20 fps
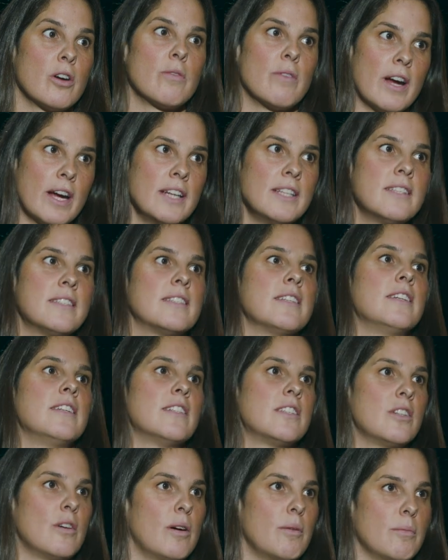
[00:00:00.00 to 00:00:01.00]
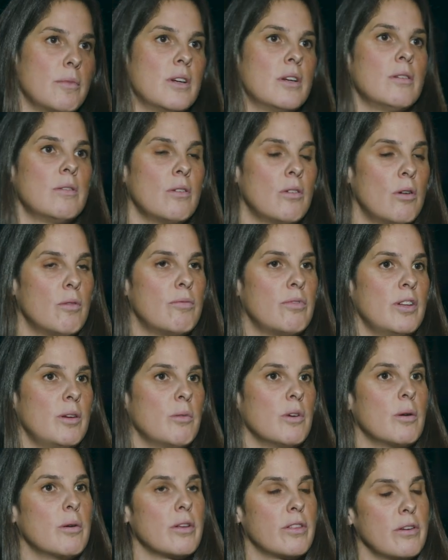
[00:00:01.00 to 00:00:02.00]
rights, and so I'm gonna hopefully
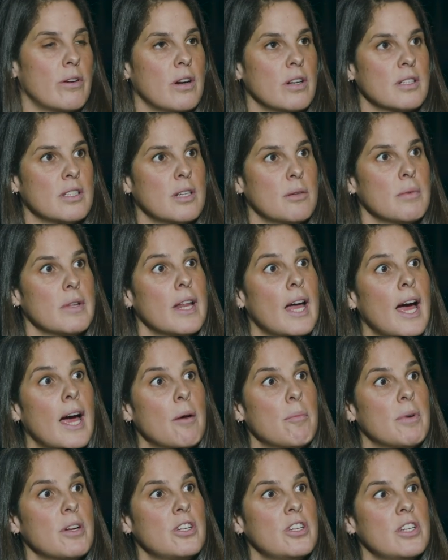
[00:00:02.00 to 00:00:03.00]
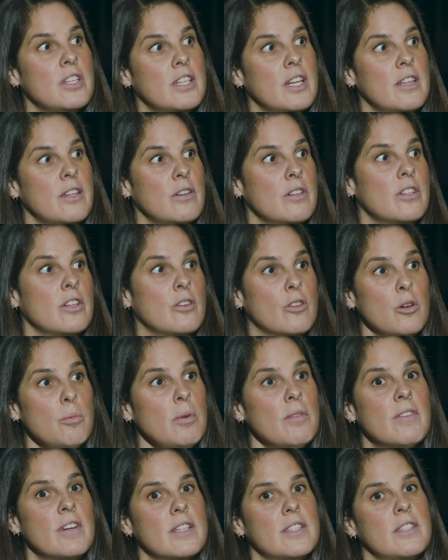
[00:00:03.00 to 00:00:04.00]
work with her on some of that, but she said there's a group
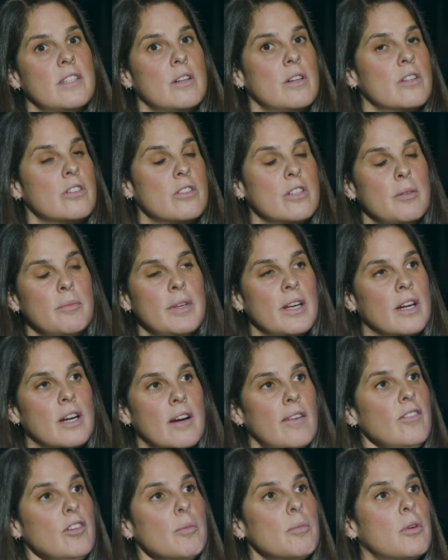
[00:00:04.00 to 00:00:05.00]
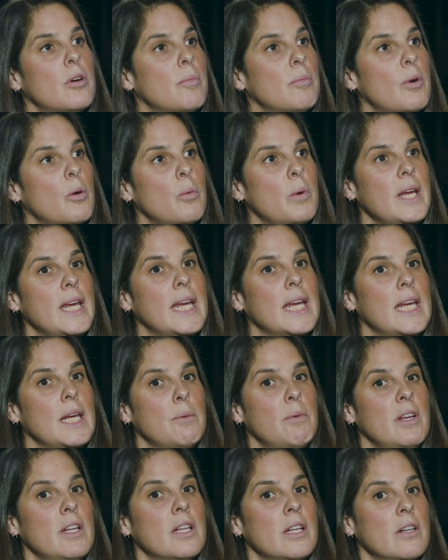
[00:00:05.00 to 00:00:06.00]
of us that are extremely uncomfortable, but we
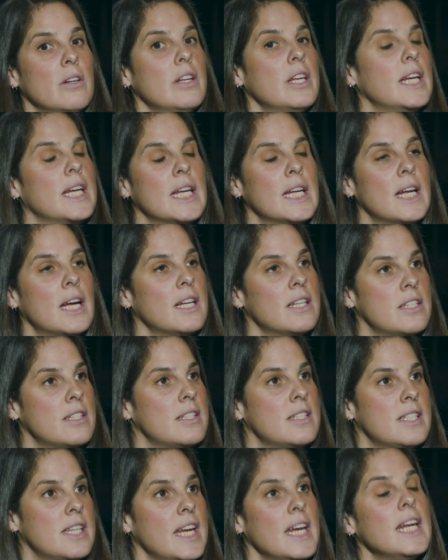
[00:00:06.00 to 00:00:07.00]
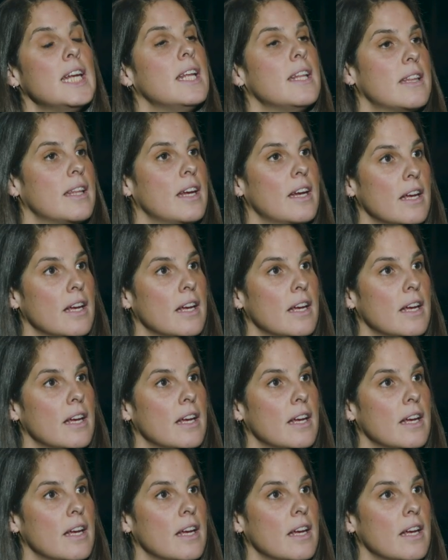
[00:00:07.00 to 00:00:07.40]
literally cannot say anything